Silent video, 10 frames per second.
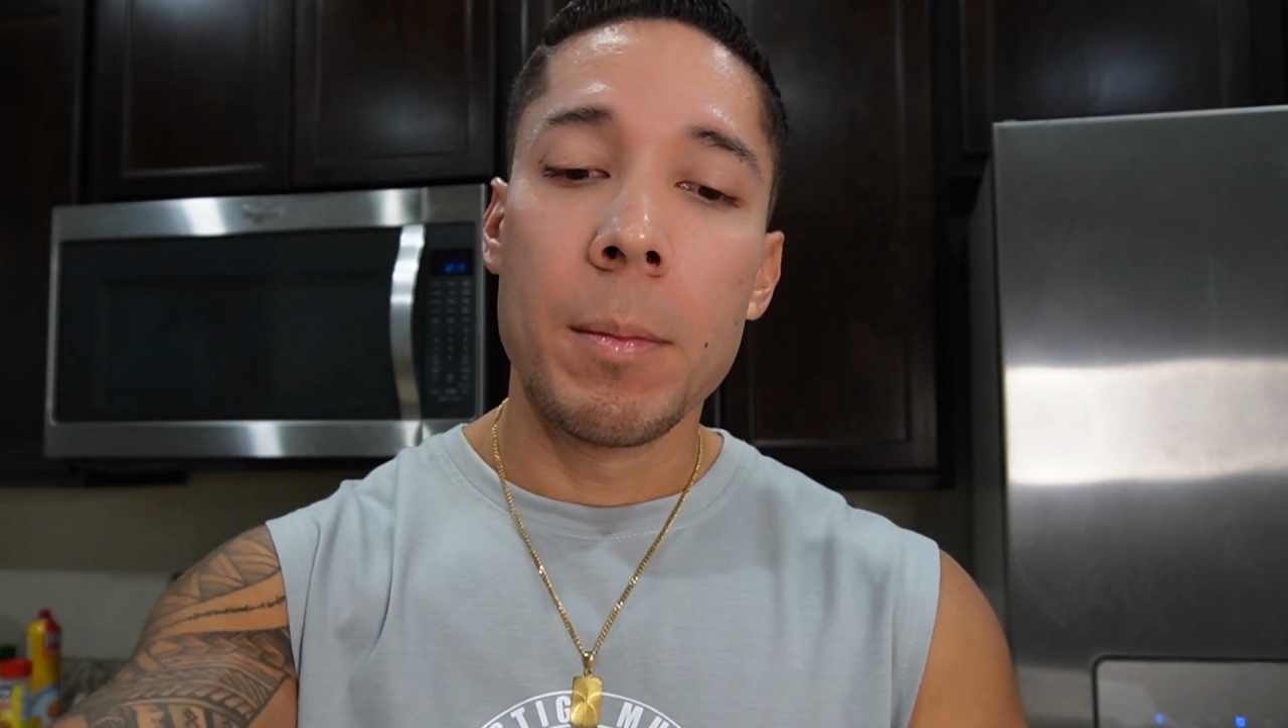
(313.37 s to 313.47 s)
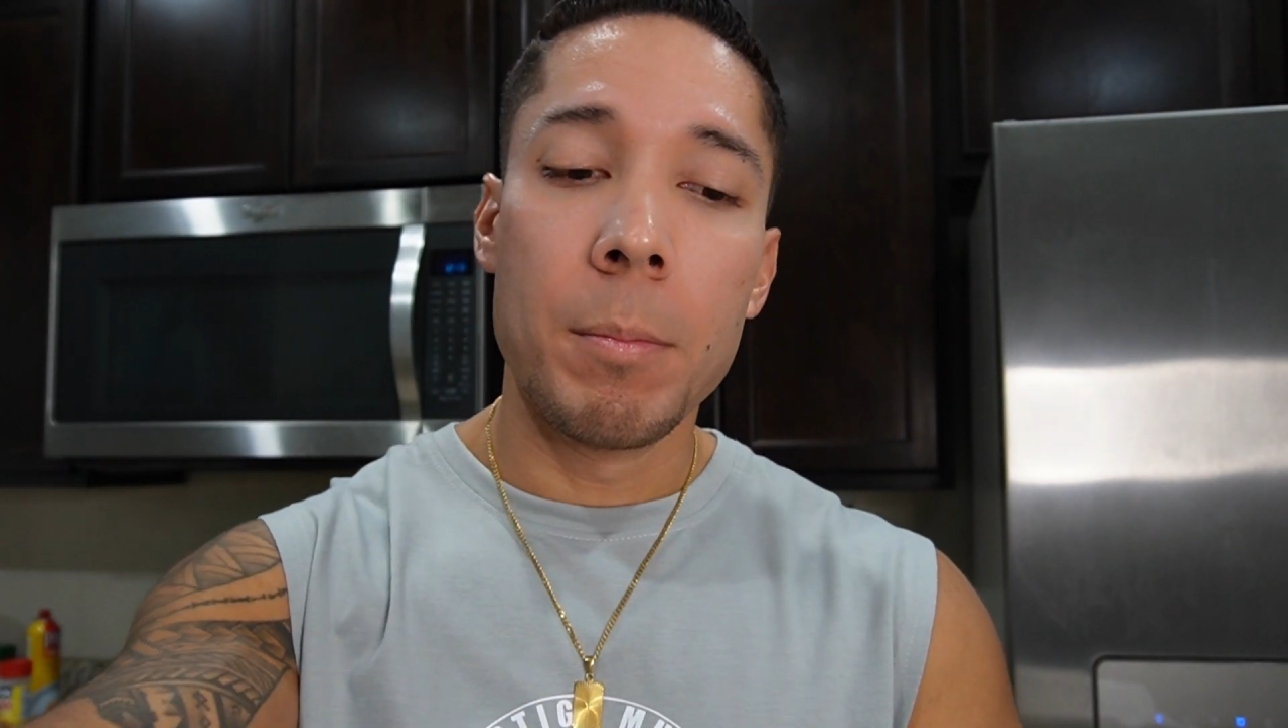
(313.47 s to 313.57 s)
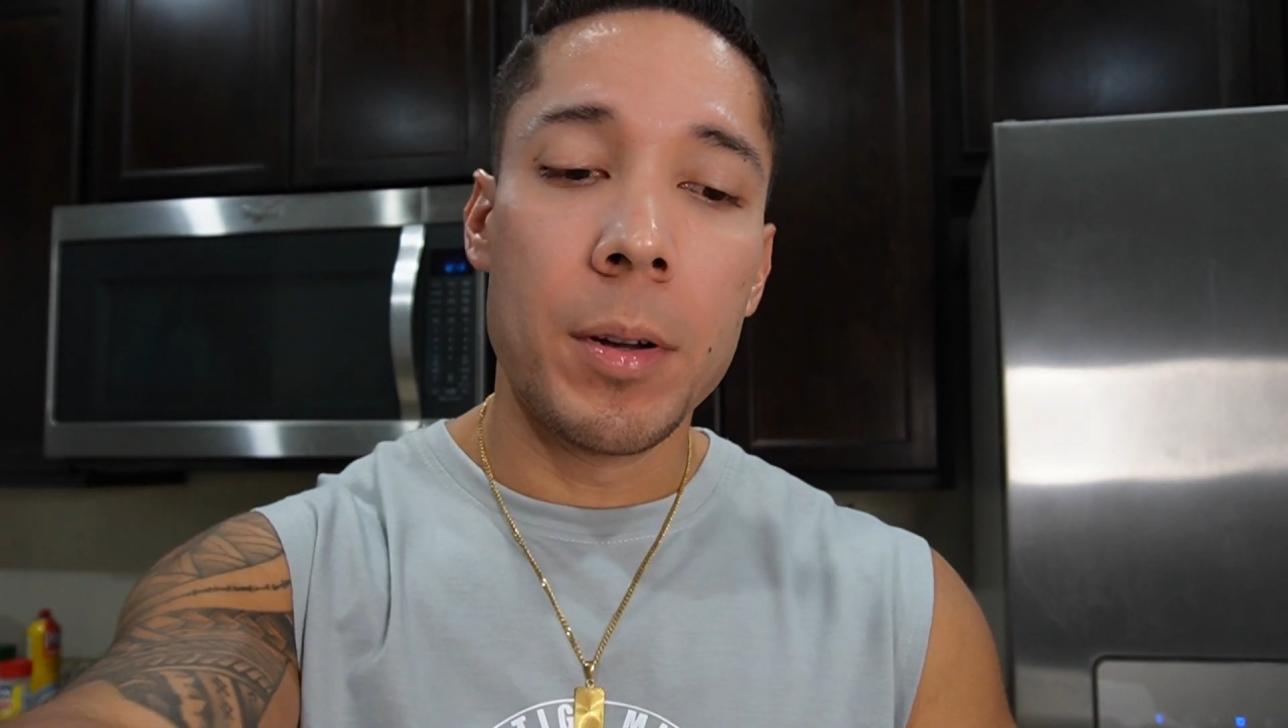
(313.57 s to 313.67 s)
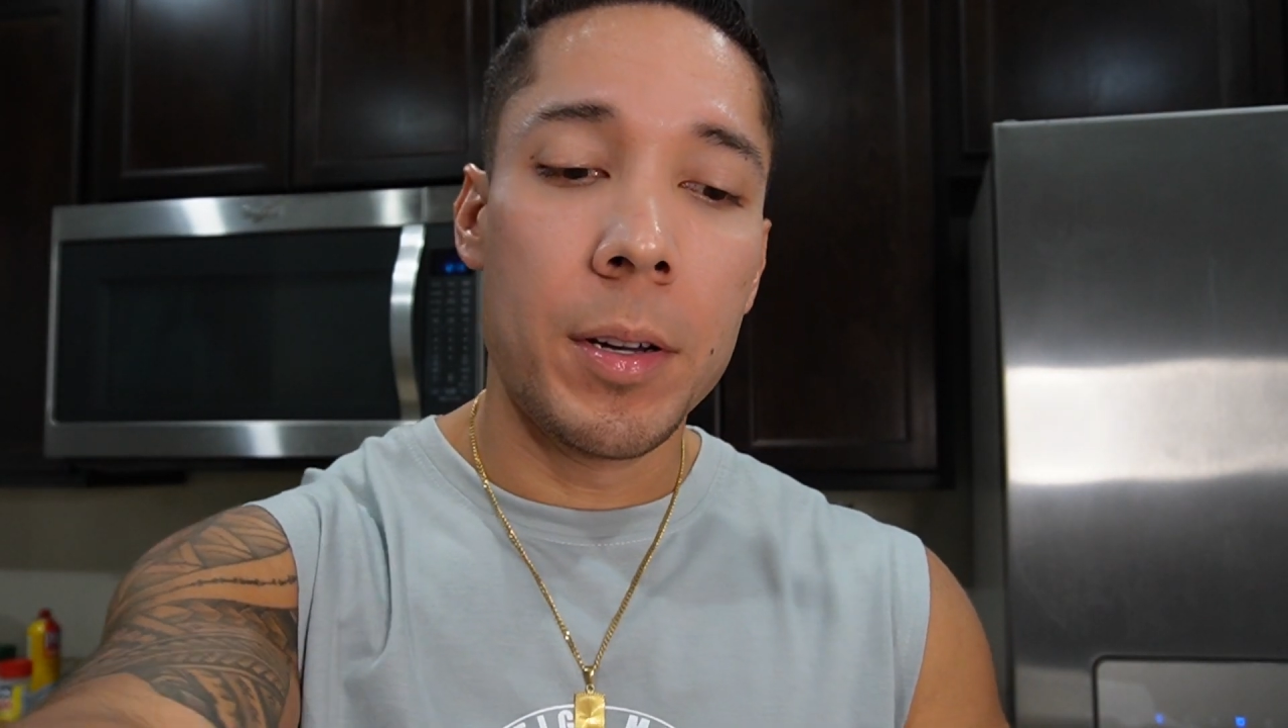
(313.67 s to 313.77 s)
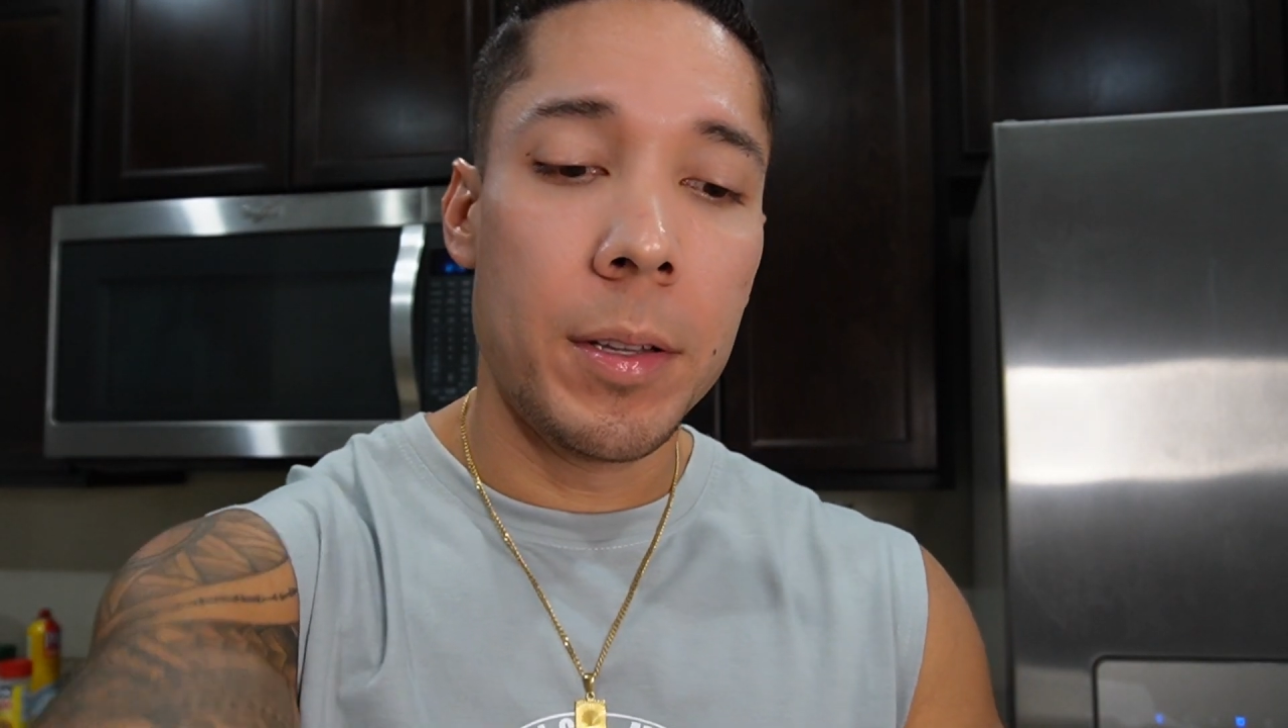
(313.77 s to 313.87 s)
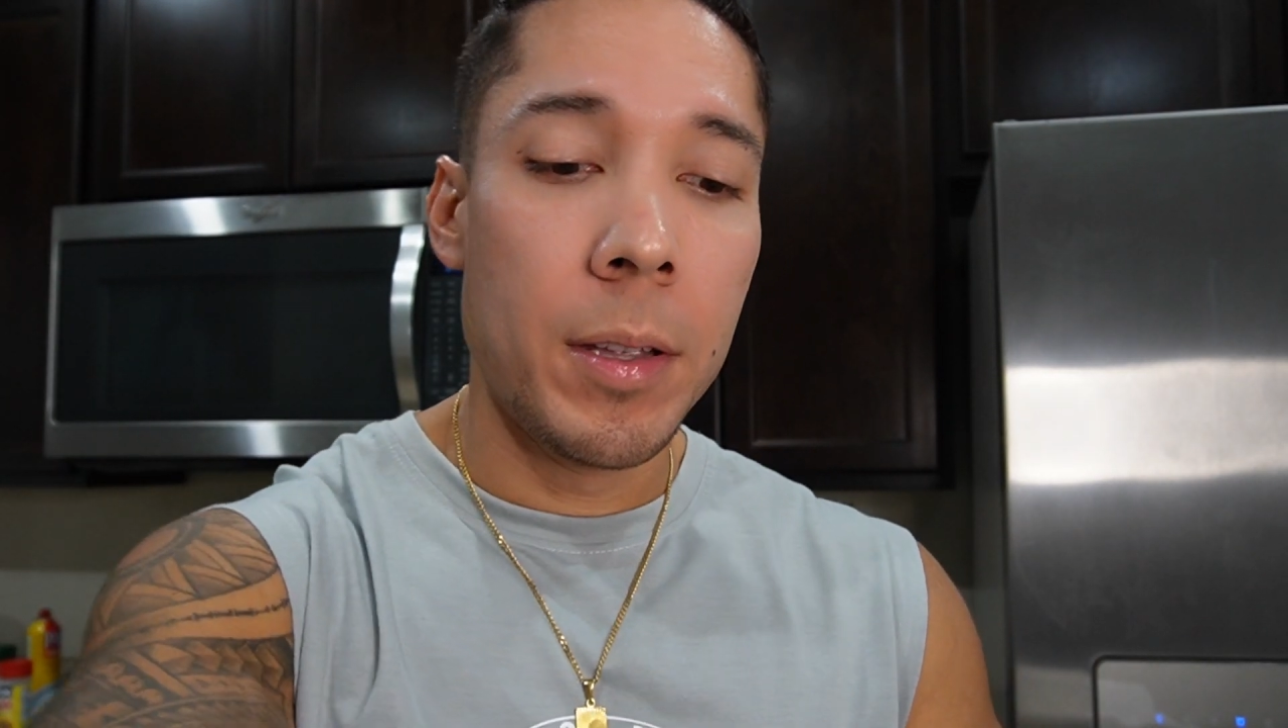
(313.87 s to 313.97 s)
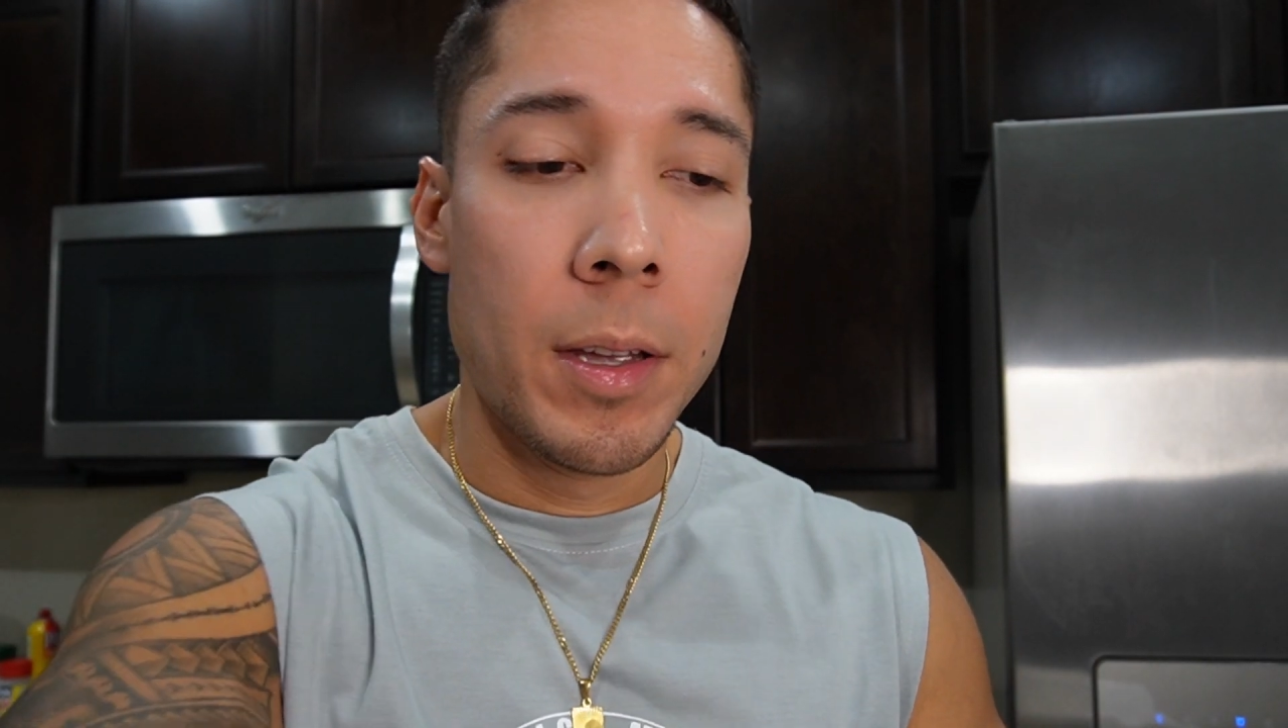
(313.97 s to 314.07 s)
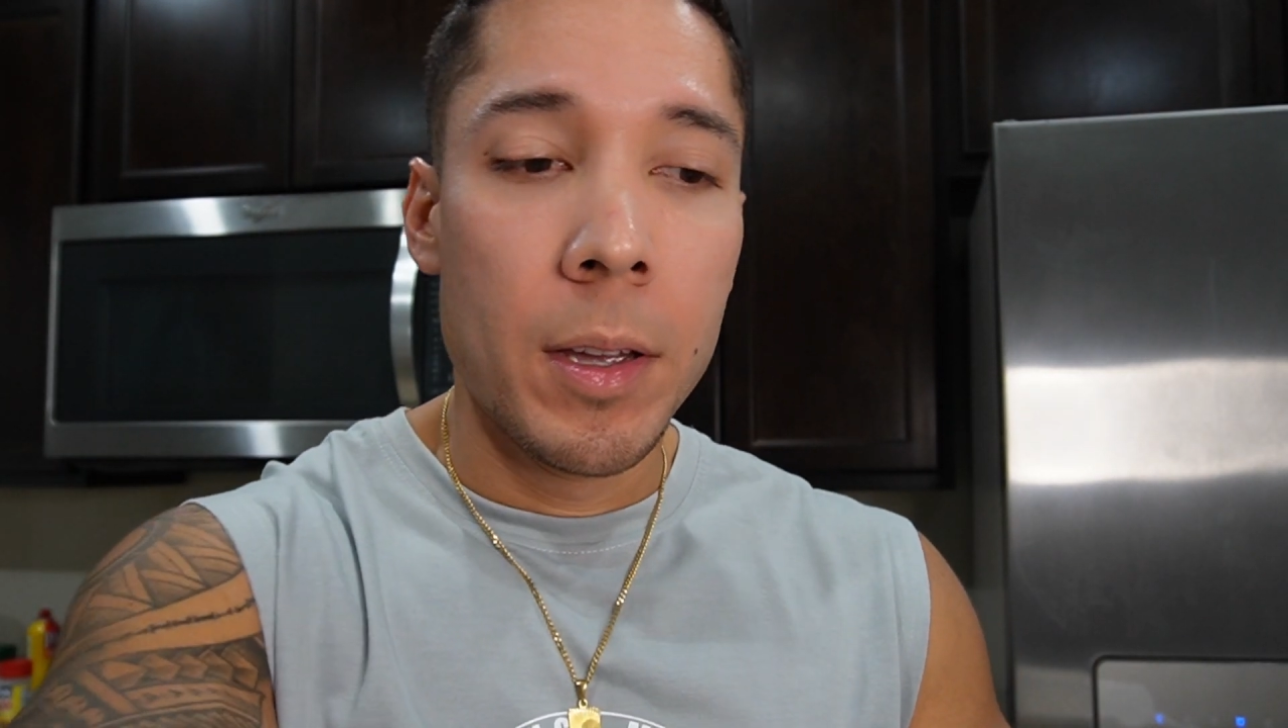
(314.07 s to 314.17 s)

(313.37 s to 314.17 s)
But